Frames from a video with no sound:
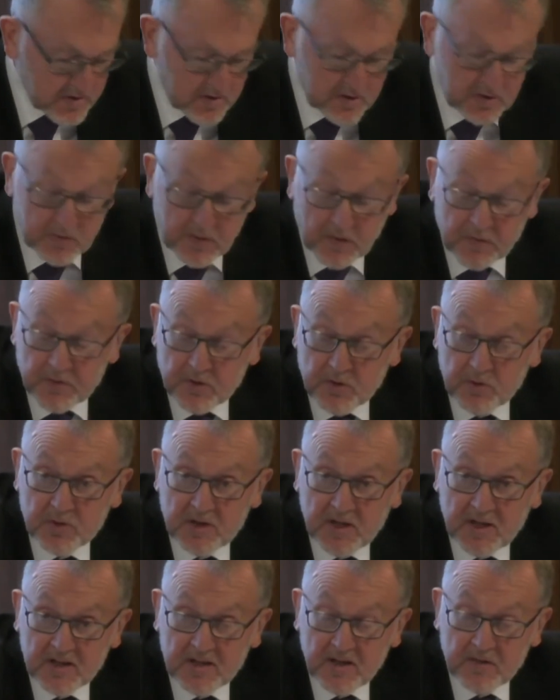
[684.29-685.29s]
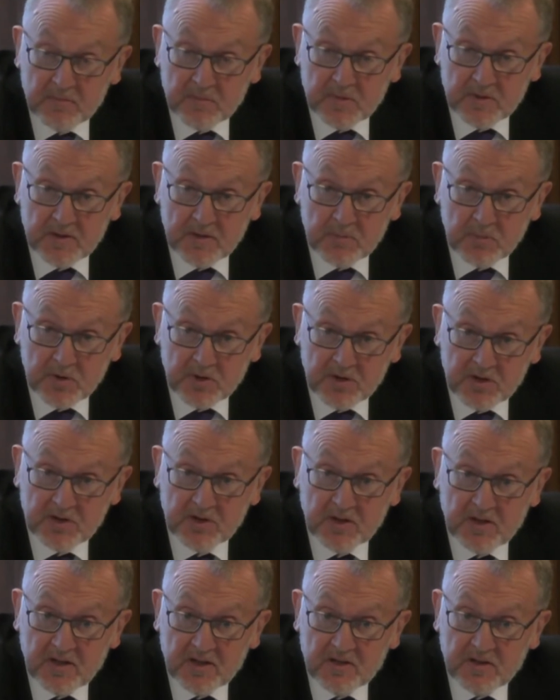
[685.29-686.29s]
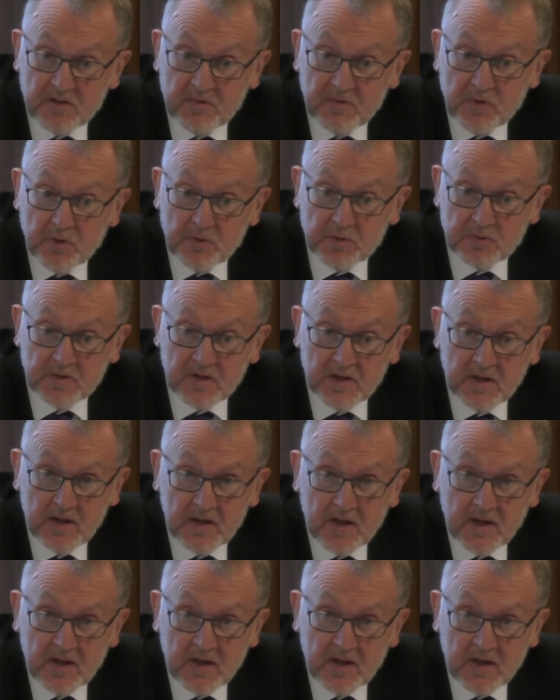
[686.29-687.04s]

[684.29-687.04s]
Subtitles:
the UK government with the devolved